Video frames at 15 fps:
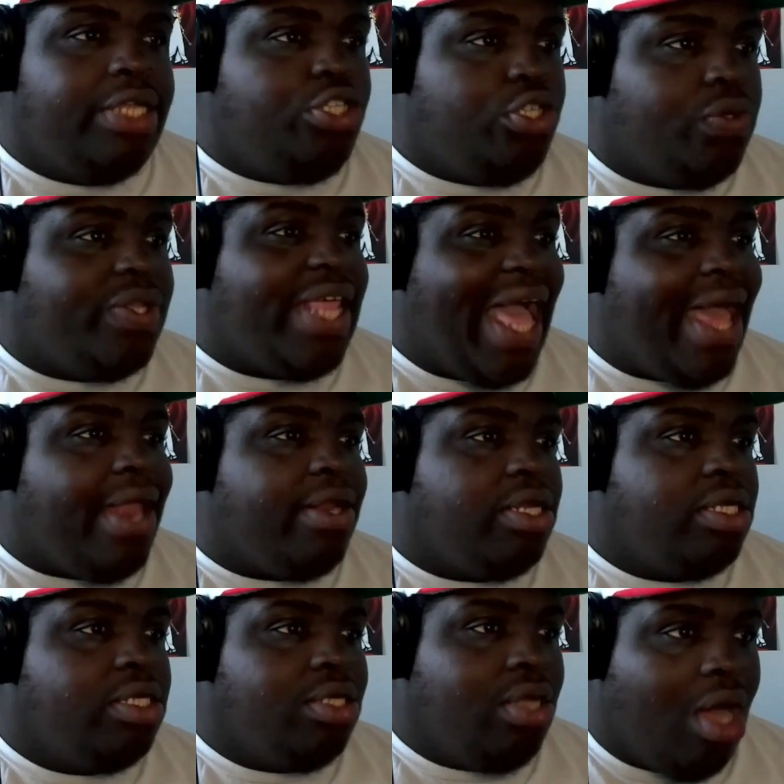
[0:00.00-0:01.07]
do that.
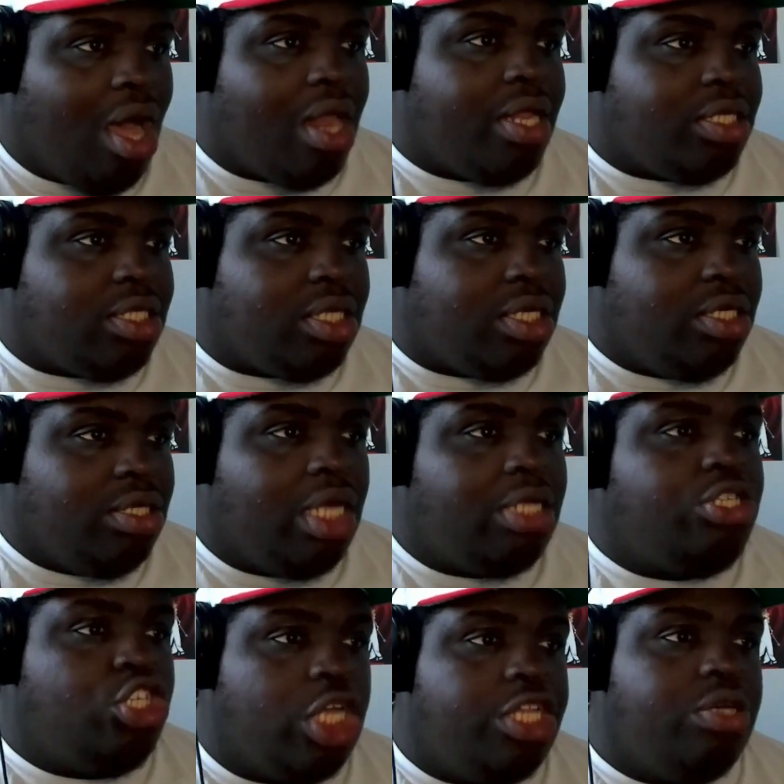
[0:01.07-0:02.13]
Honestly.
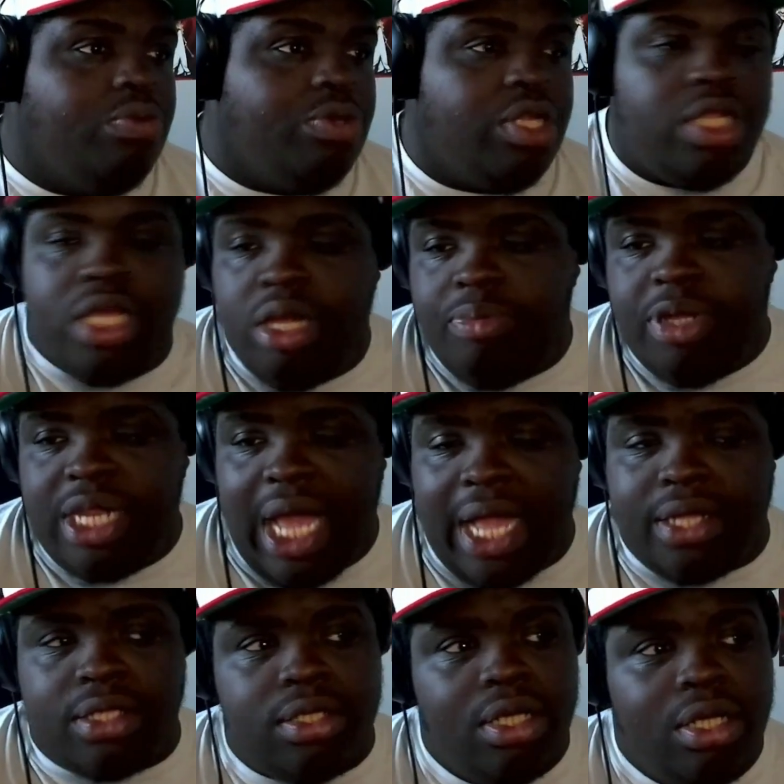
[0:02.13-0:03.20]
Like, genuinely. It'd be
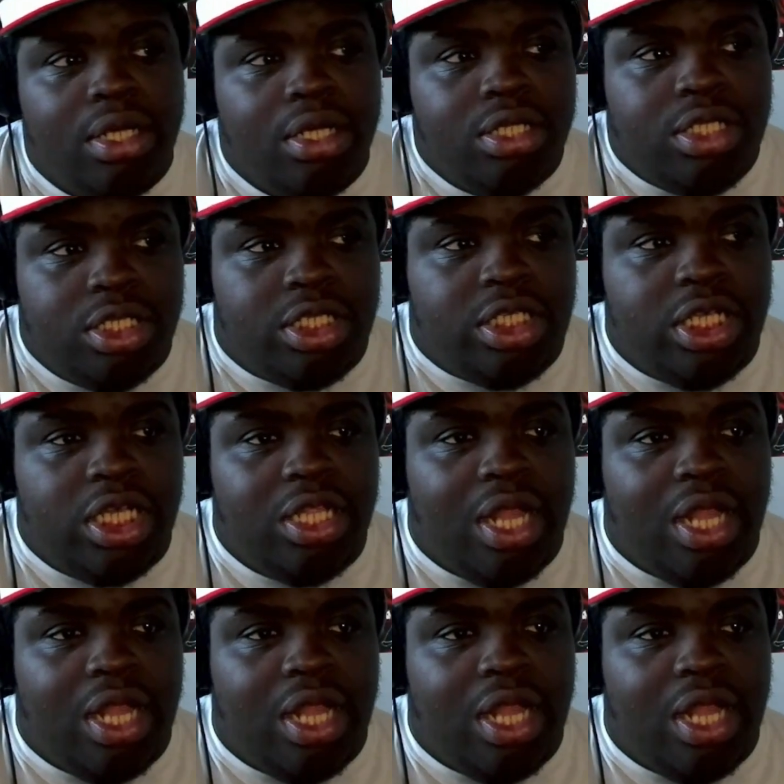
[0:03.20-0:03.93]
nice to see,